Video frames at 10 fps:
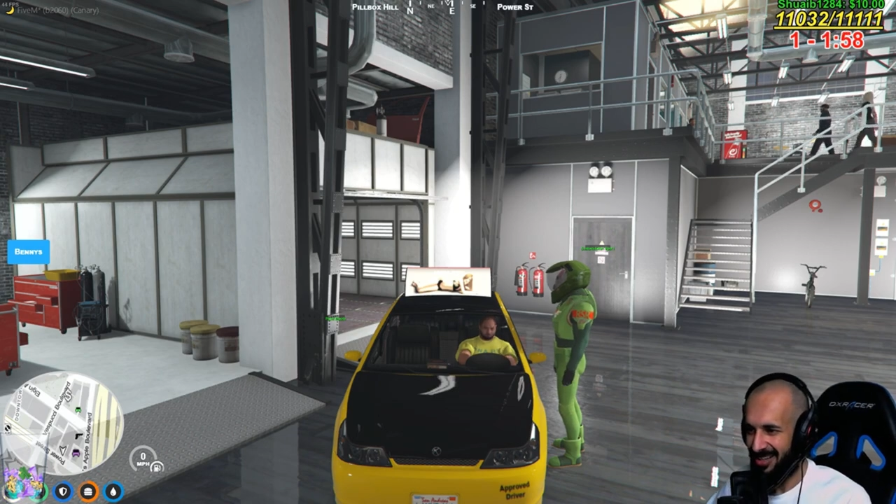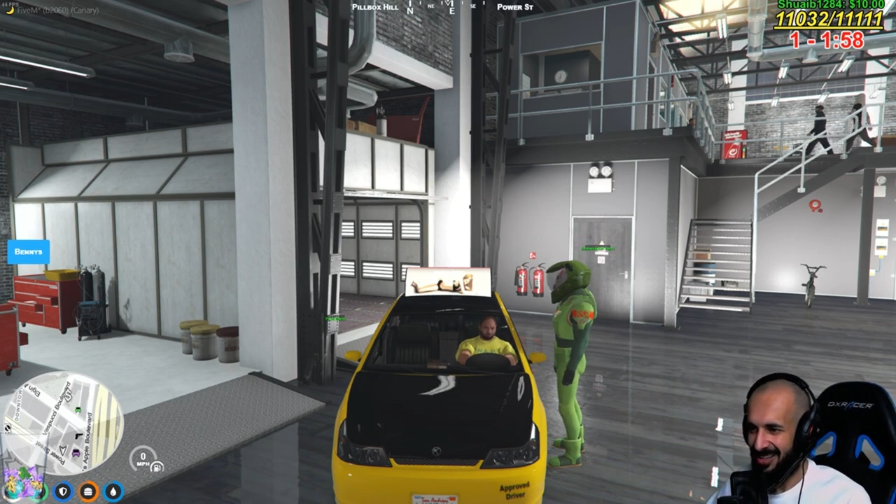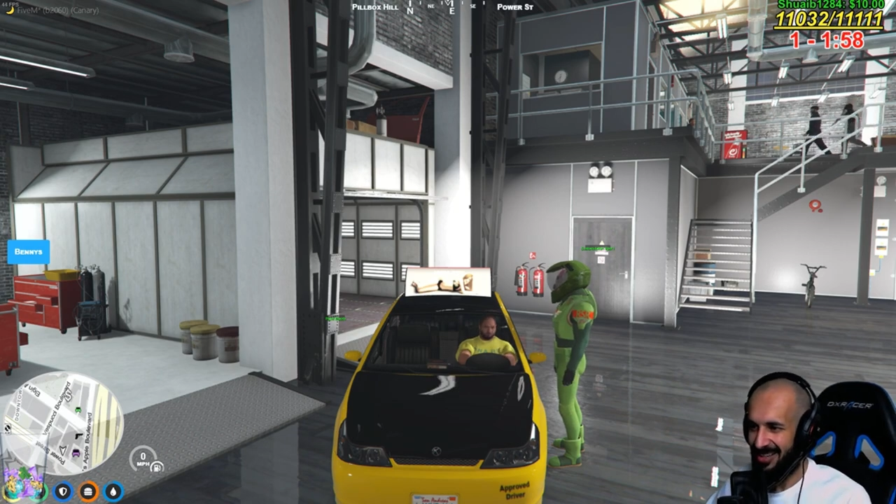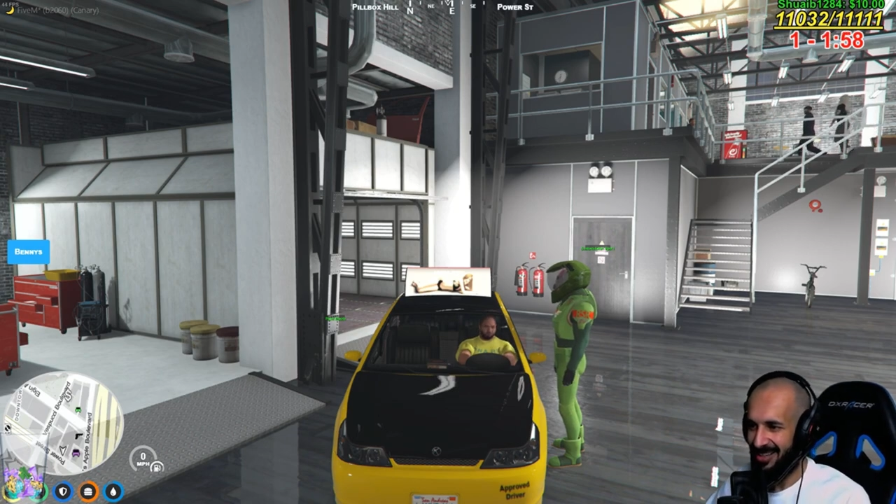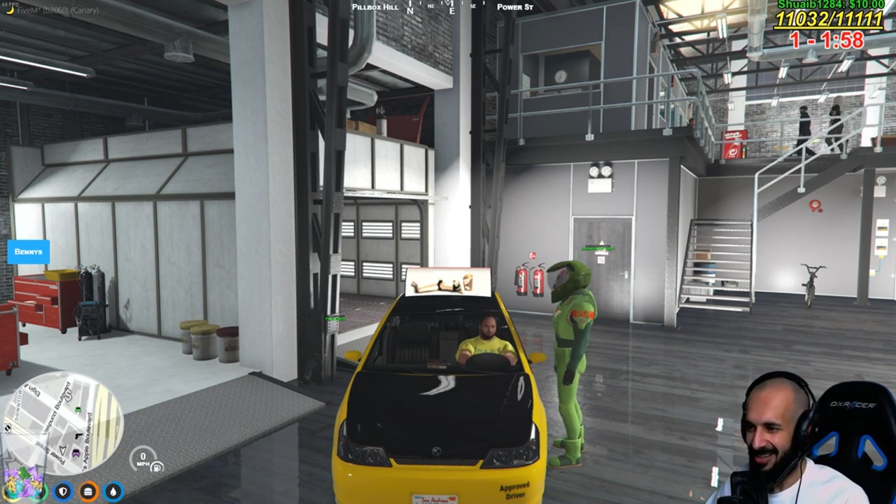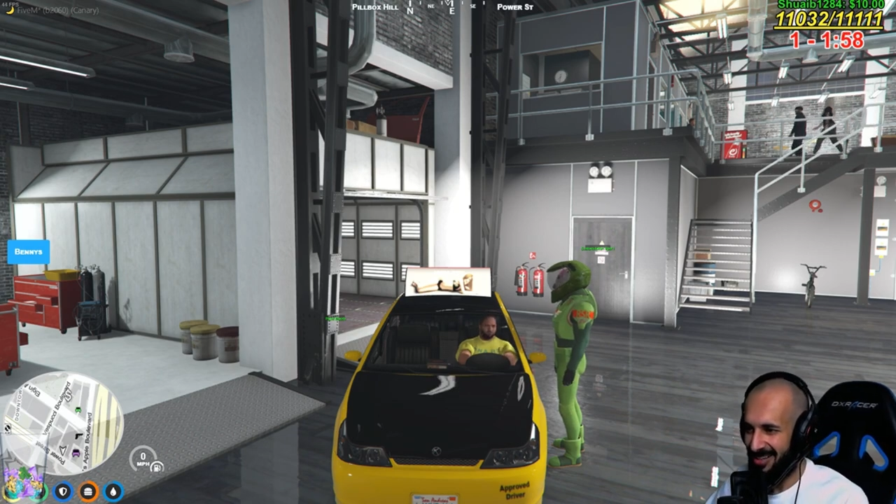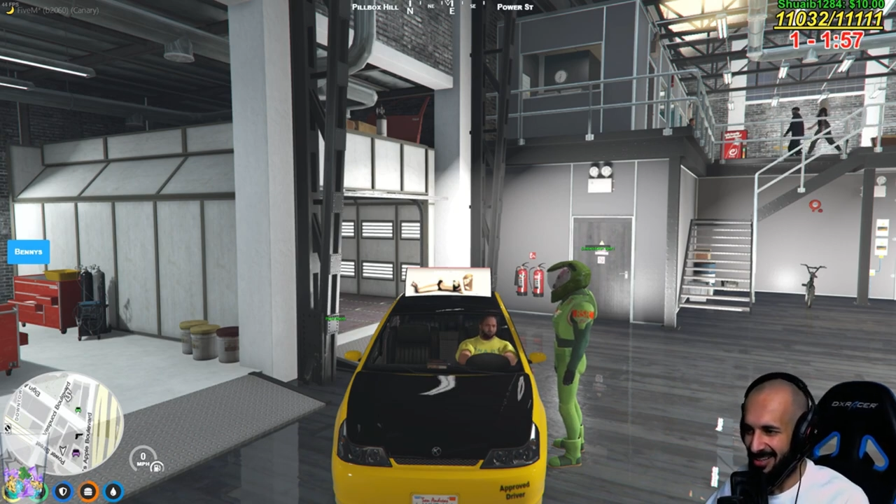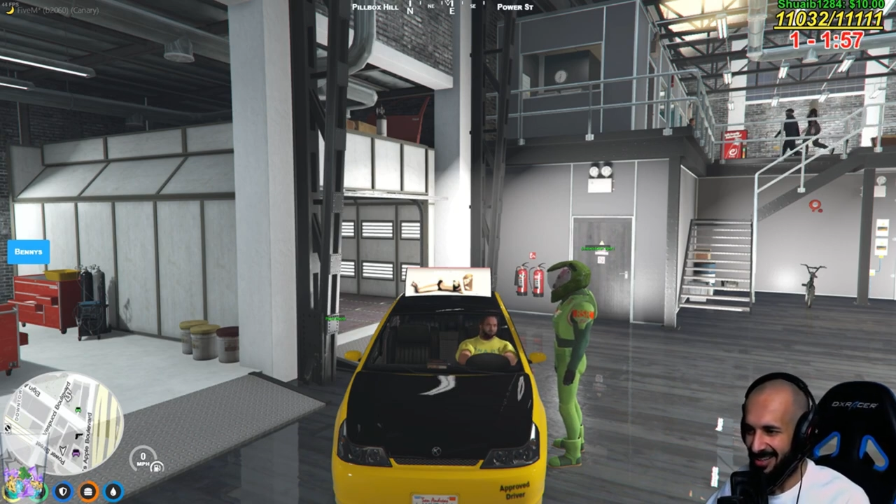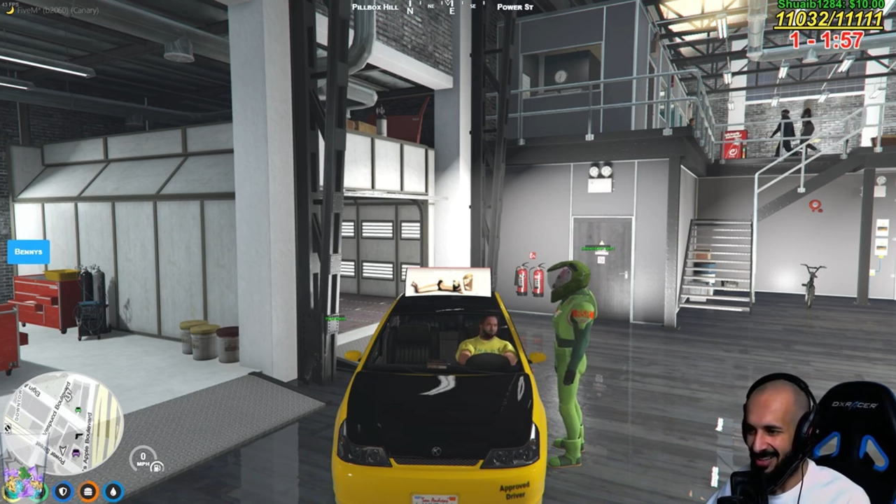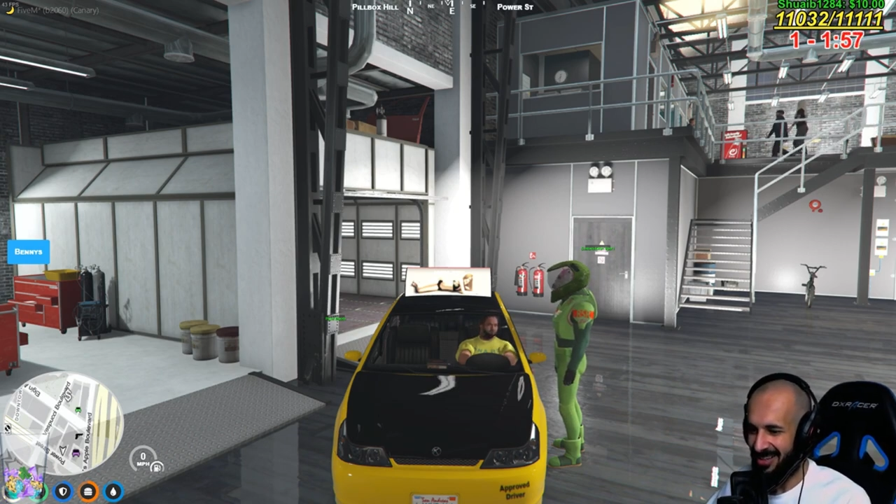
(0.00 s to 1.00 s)
How are you doing,
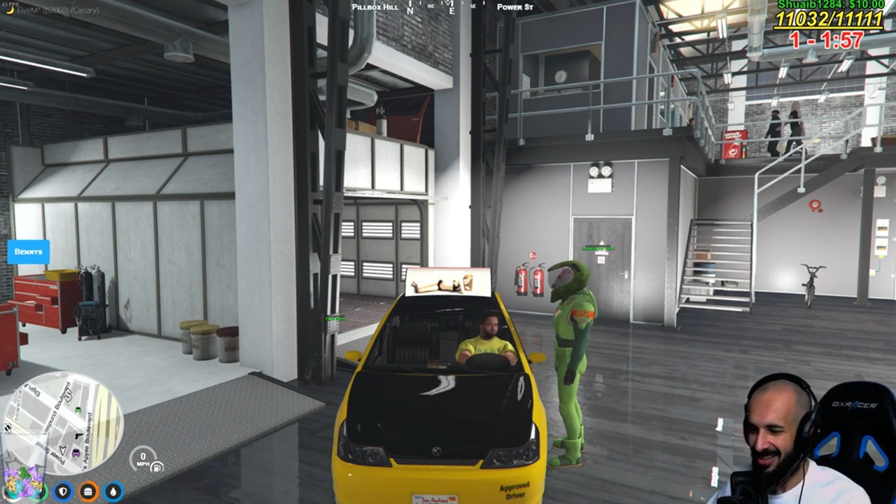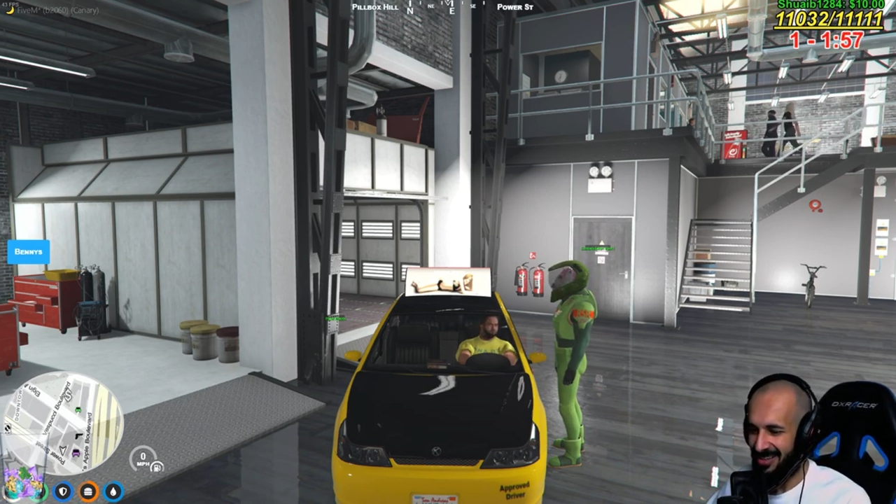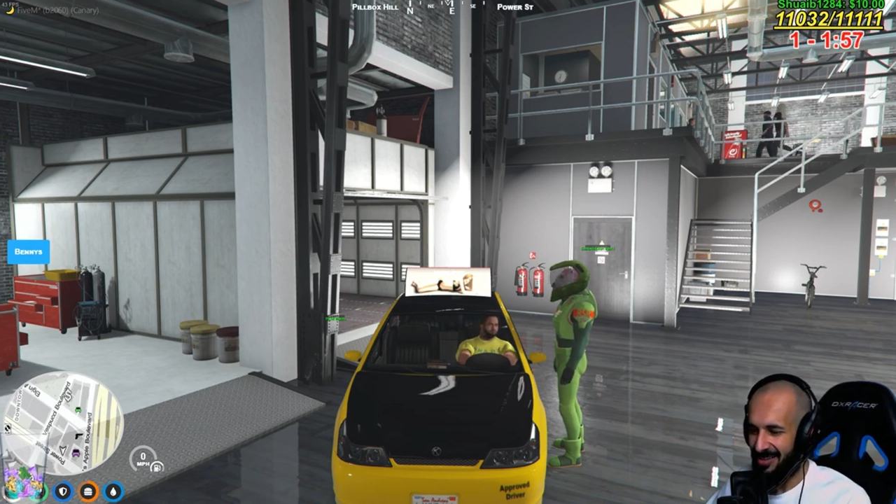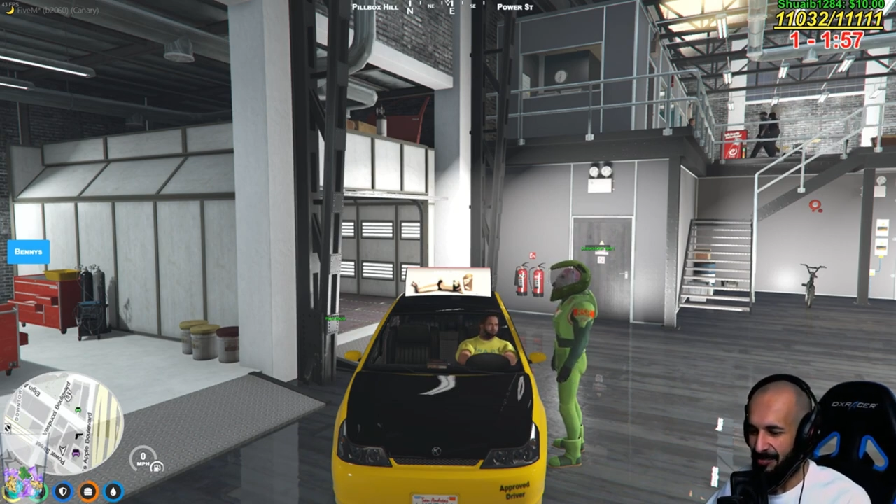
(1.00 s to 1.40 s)
Abdul? Good?